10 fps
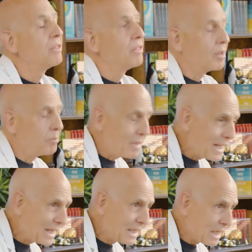the
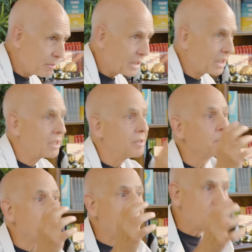pandemic,
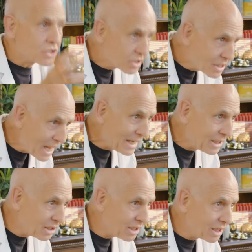
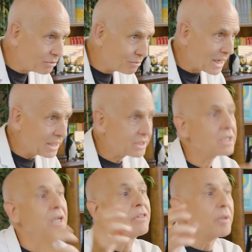societal
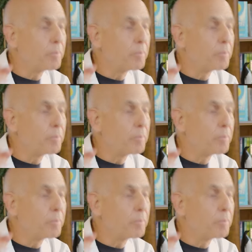unrest, the